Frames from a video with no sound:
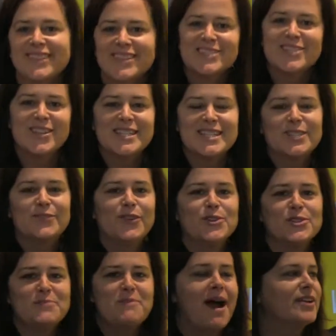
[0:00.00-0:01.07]
So this is
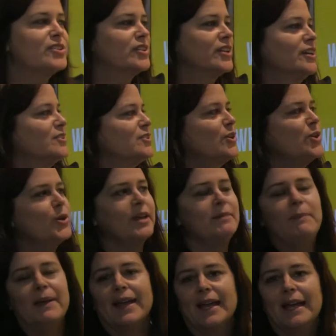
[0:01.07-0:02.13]
Fusion Modular, so you can
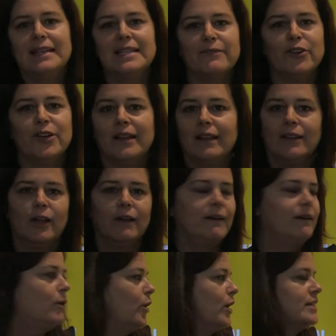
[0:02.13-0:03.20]
pick a different
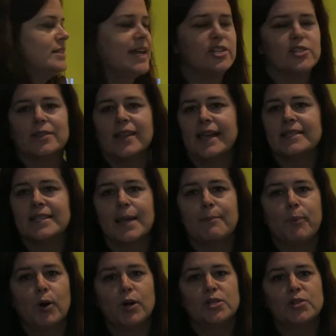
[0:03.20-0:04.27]
orientation, landscape,
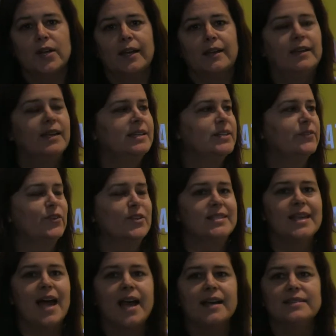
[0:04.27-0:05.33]
portrait, different
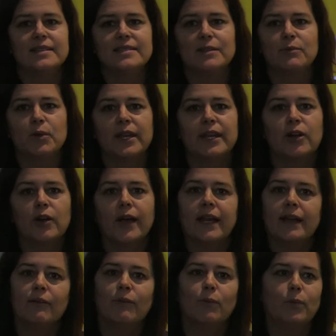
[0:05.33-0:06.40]
sizes, and really
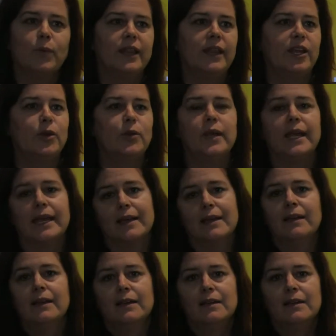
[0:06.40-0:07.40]
create a really unique